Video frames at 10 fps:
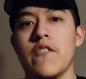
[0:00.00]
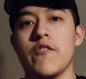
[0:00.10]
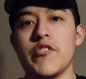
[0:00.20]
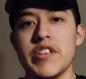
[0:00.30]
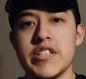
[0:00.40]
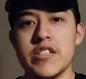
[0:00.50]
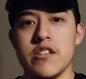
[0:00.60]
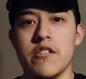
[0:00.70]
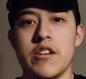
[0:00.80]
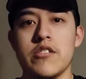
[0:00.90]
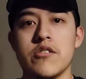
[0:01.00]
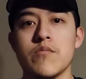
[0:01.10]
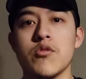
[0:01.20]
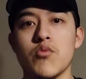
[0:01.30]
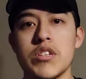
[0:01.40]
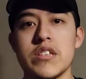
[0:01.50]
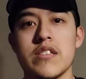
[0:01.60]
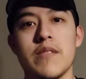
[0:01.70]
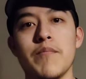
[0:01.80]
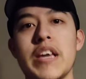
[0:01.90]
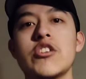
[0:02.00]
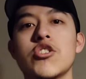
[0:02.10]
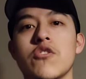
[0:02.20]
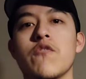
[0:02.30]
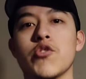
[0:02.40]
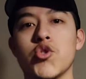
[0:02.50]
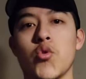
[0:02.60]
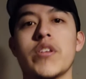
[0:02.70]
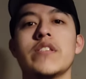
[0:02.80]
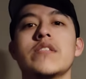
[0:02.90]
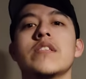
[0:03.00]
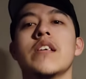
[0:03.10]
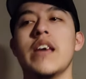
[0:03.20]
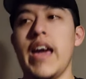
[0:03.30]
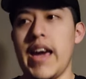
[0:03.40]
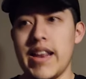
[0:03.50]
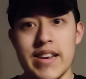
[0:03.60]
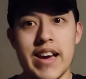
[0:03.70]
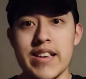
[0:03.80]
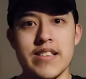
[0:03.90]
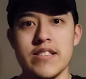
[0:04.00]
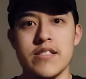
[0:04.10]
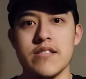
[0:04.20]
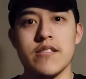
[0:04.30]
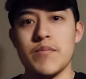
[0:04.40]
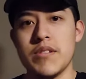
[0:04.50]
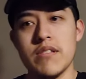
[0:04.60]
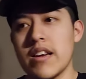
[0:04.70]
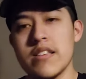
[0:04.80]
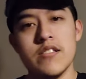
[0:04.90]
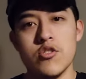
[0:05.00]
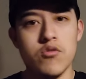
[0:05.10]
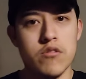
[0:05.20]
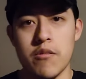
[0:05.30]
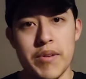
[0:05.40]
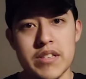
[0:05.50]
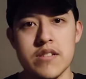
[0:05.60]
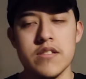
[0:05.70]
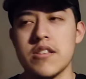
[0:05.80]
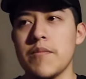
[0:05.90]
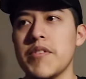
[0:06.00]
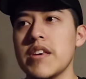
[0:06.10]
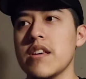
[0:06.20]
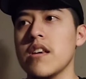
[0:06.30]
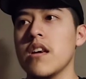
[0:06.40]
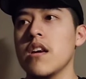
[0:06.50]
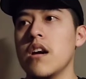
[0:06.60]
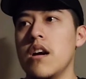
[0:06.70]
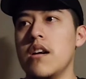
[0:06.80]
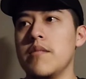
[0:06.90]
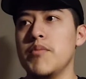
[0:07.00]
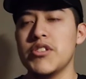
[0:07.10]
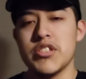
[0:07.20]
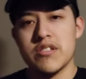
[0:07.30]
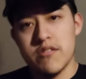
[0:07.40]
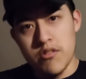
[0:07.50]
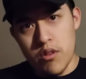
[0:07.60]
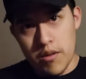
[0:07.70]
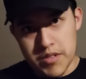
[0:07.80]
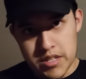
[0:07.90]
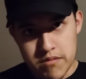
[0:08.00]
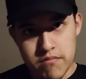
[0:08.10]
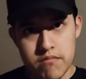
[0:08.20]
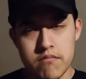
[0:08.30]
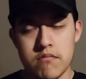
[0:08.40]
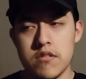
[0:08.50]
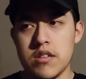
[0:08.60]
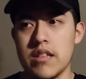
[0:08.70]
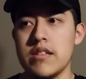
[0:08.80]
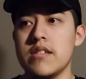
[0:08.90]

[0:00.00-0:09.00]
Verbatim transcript: for this year in terms of reselling, the main shoe for Jordan and Nikes, because I mean Nike and Jordan are basically the same thing, uh, but just you know obviously slightly